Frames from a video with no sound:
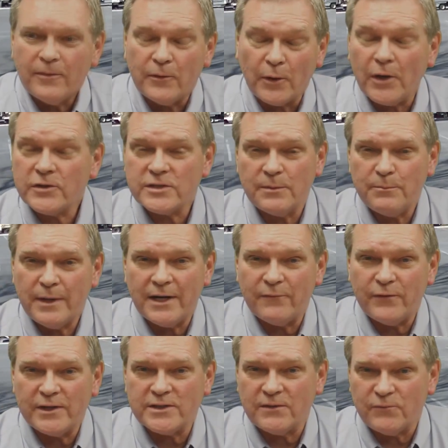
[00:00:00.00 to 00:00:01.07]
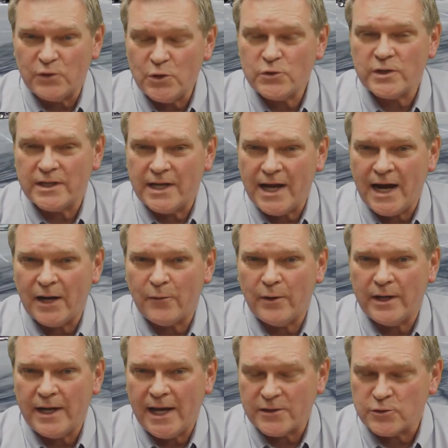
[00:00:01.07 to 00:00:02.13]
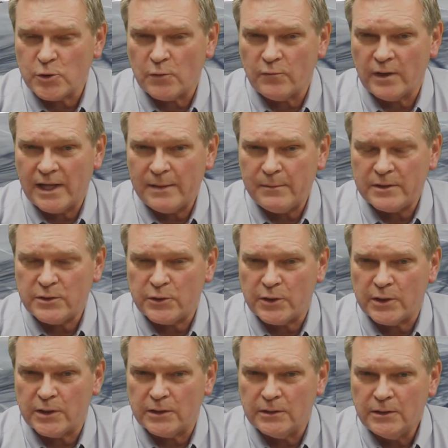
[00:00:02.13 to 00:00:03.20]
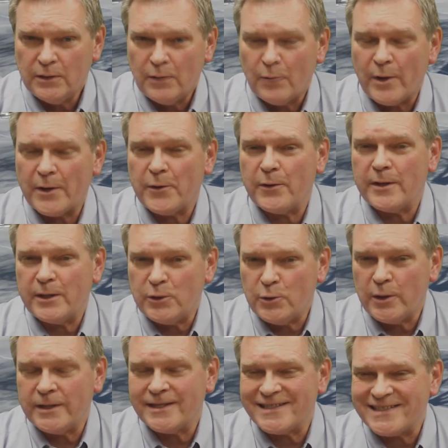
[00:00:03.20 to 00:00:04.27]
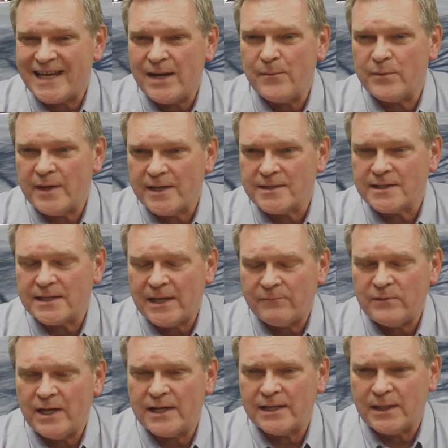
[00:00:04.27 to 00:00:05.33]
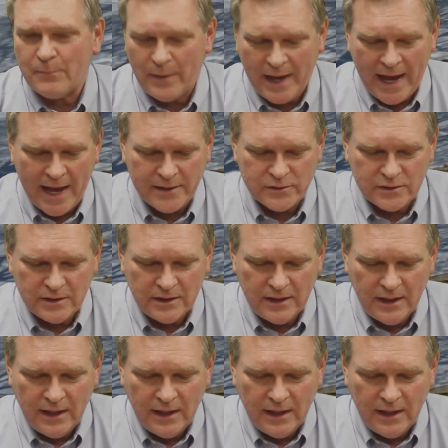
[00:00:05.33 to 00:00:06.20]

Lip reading: There are some benefits of using concrete as an overlay material rather than doing the same things that they've done in the past.